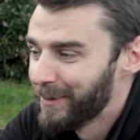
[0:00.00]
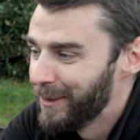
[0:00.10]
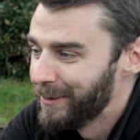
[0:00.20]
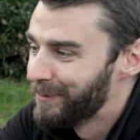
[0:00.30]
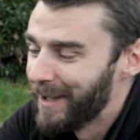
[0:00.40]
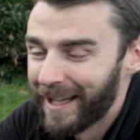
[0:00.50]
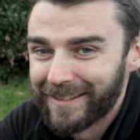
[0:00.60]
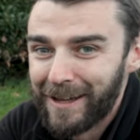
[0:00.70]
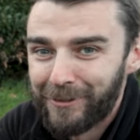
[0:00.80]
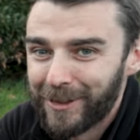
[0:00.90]
who
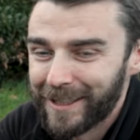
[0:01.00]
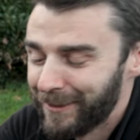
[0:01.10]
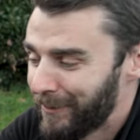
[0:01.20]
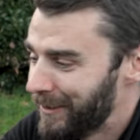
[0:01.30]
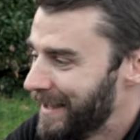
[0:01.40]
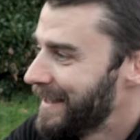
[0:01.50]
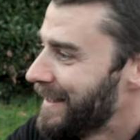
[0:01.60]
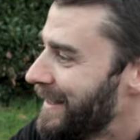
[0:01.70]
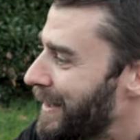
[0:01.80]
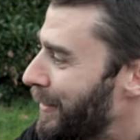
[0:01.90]
has everything you ever need
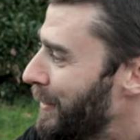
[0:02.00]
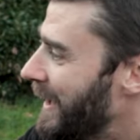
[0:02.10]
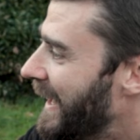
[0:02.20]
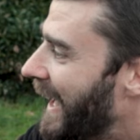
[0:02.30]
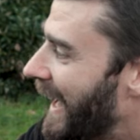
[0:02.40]
at the allotment.